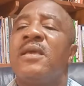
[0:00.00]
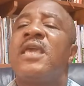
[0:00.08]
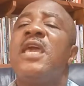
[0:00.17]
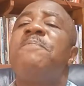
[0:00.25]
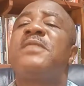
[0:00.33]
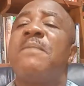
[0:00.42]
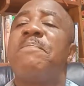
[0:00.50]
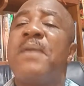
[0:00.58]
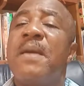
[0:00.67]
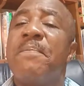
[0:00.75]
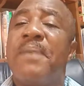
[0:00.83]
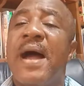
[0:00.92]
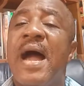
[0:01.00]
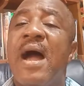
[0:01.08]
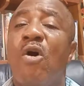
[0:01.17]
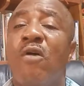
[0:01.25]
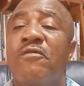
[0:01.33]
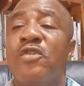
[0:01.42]
Keep the
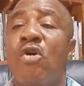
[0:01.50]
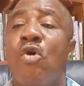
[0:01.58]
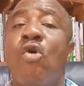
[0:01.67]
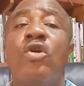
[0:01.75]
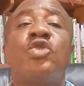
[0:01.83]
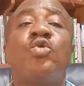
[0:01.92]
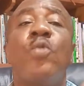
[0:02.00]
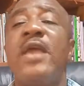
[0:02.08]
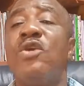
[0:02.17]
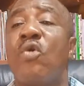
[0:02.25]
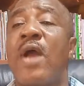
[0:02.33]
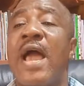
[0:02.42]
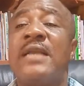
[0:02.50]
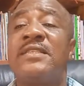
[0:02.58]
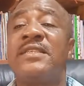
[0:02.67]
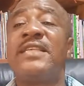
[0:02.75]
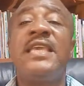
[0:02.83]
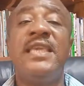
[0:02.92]
paper of your goals where you can
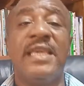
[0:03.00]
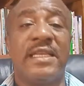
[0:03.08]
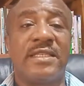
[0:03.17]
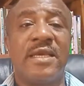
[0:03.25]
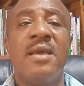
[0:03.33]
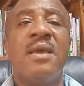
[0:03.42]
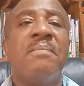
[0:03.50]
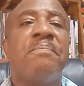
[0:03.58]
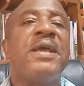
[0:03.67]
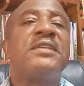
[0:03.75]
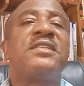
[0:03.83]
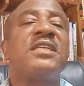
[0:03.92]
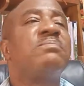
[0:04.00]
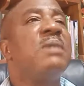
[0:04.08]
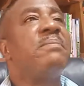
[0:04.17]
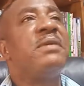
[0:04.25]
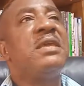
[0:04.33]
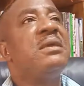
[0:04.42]
see it. Paste it
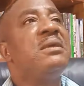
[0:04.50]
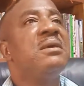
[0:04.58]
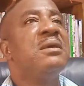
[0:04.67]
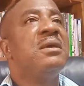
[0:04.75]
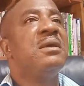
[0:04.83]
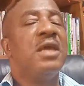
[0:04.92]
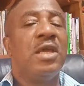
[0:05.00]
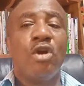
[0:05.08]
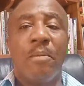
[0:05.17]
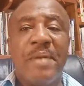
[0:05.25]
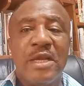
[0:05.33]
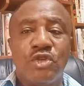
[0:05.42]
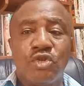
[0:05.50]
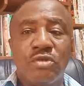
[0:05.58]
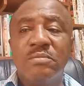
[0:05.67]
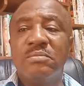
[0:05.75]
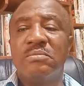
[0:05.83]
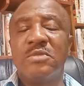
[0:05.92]
maybe in your
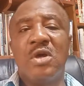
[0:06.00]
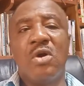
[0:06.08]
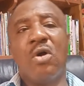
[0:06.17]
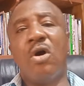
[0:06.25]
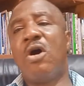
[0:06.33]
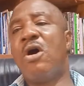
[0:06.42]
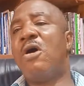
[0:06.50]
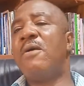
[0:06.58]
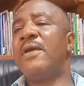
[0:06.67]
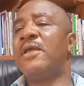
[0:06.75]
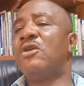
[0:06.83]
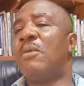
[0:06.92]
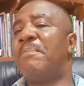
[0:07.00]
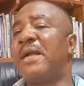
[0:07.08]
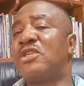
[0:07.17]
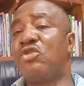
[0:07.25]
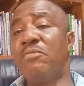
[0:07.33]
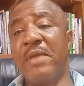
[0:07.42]
bedroom or in your
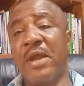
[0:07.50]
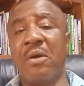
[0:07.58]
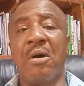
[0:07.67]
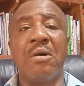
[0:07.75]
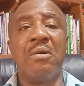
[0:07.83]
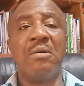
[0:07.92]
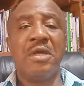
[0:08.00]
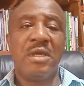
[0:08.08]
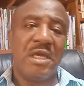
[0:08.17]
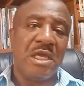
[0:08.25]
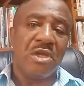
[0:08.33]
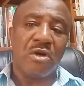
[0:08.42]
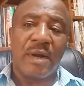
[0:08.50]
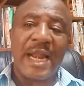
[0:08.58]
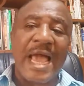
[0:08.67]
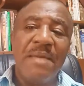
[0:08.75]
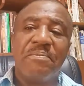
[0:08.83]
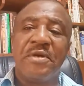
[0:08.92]
bathroom mirror, in your
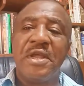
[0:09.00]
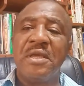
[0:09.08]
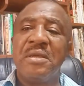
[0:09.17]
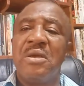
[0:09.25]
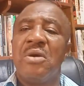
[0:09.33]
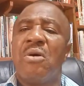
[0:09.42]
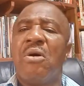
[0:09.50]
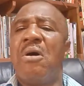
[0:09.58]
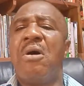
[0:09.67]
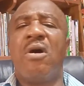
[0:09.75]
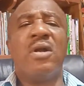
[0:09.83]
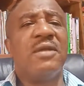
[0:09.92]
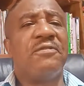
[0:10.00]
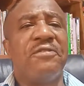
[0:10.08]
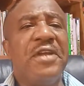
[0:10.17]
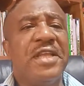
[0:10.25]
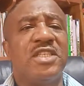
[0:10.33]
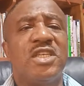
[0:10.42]
library or on the
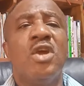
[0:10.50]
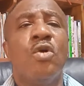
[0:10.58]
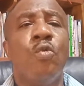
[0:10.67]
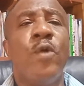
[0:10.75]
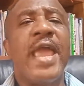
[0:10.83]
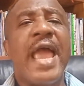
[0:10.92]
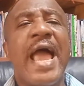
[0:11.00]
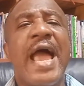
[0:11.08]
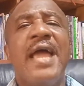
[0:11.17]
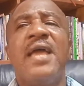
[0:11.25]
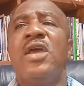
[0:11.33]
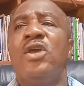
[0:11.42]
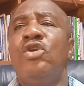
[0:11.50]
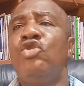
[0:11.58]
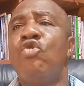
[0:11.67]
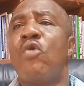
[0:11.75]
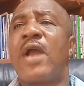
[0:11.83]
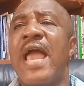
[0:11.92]
fridge, where
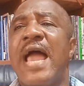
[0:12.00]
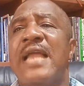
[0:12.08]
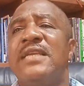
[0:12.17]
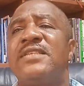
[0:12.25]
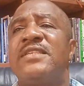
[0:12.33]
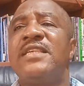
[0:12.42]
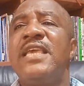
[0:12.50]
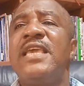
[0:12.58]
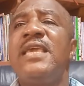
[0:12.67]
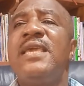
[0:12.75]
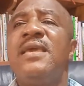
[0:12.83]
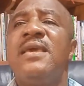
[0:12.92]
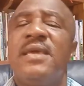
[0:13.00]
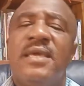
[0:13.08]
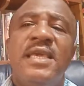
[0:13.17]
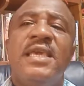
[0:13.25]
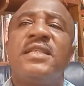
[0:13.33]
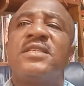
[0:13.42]
you can see
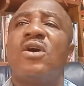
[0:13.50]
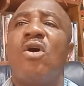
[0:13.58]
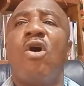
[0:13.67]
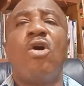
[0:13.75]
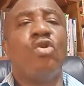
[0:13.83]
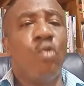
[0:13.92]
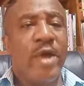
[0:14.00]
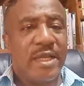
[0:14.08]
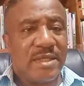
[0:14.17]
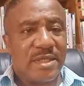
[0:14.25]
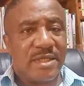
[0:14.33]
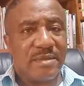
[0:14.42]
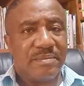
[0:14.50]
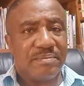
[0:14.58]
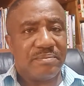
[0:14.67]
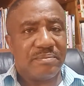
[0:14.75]
it always.